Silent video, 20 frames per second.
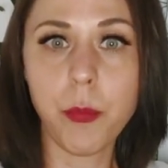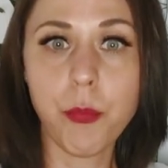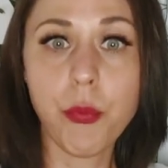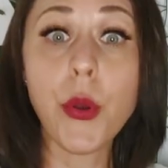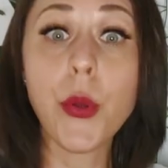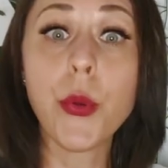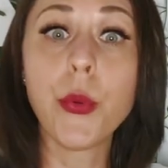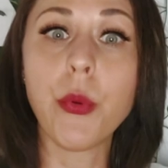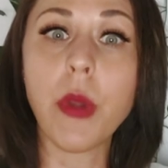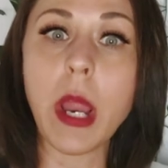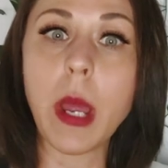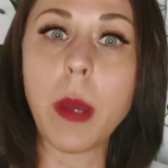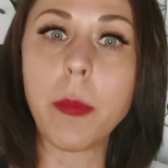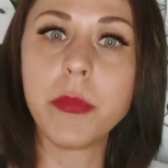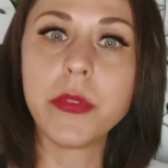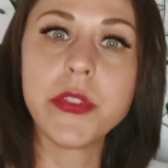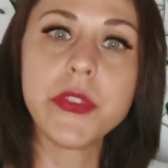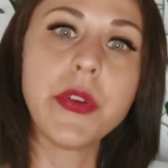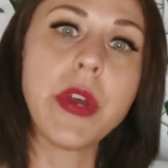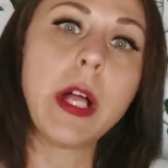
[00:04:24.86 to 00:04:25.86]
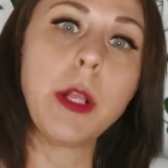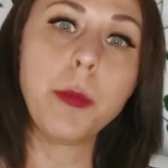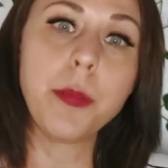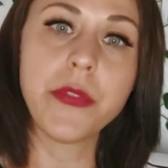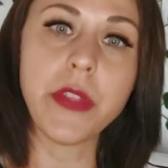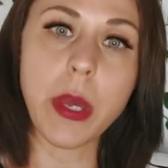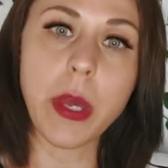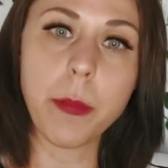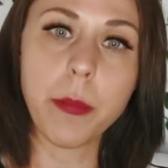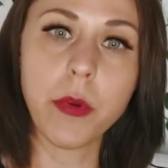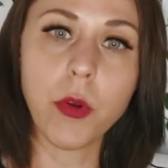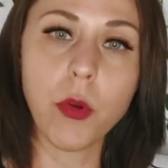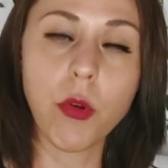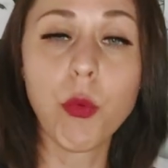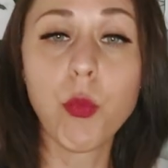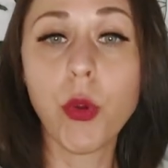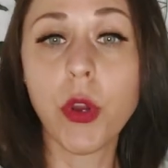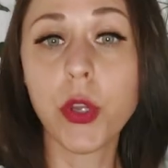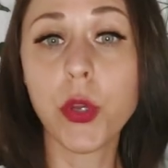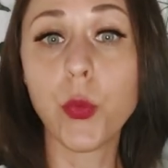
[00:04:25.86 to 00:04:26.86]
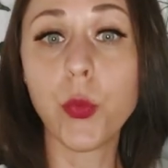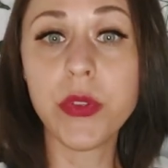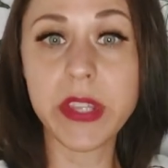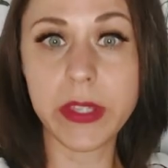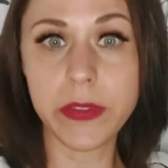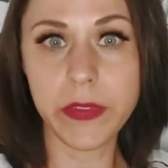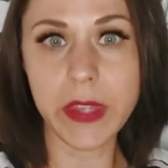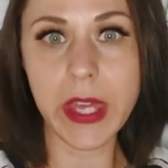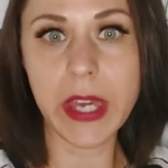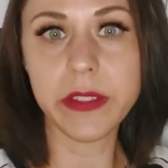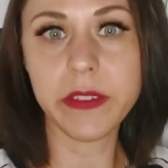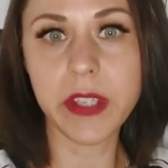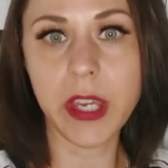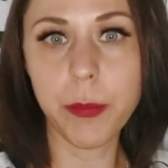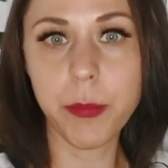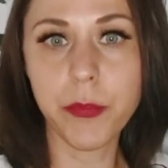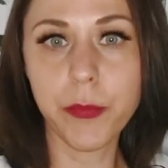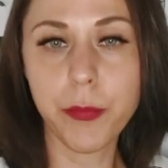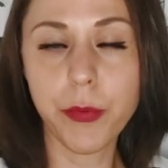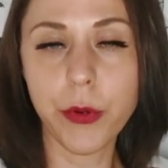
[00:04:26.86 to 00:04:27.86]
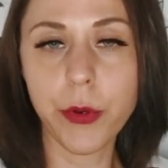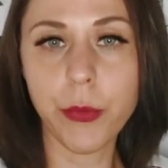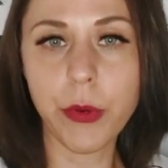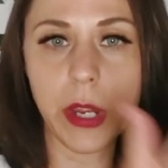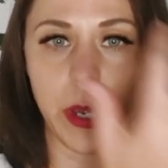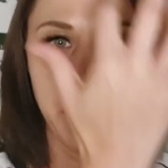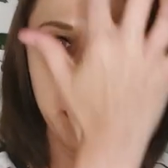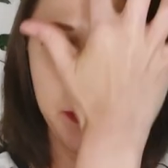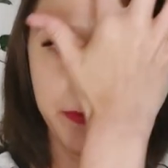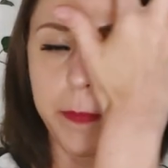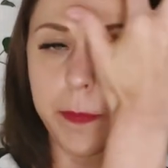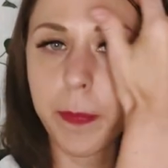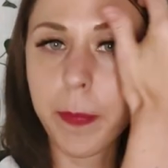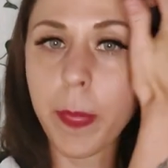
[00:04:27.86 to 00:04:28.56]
program to help them, or work within that type of program.